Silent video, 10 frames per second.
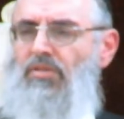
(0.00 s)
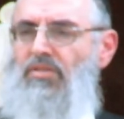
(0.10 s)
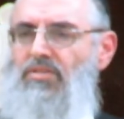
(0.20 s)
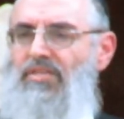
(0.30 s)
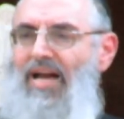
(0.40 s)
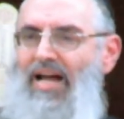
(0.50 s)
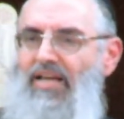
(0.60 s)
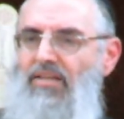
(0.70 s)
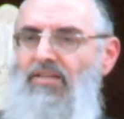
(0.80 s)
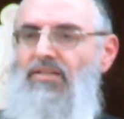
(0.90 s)
This
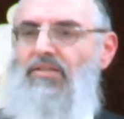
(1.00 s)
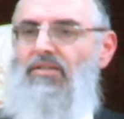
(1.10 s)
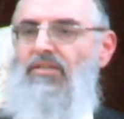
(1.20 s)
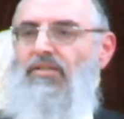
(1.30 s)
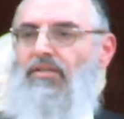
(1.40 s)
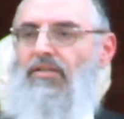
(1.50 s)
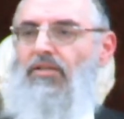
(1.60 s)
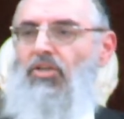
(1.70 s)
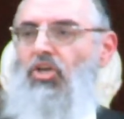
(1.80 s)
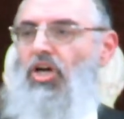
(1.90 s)
guy,
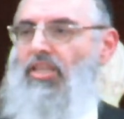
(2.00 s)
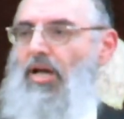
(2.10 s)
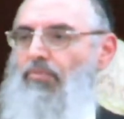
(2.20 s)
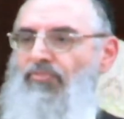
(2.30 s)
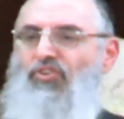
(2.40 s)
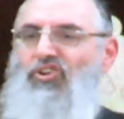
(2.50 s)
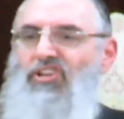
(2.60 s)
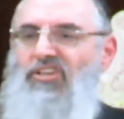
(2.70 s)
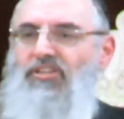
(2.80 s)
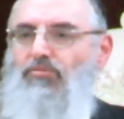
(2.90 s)
he got up 4
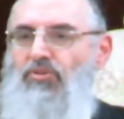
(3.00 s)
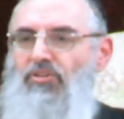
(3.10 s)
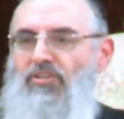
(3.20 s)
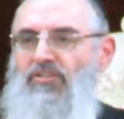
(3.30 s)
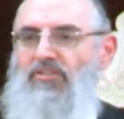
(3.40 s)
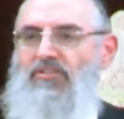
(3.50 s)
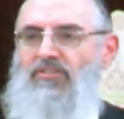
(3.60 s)
o'clock in the morning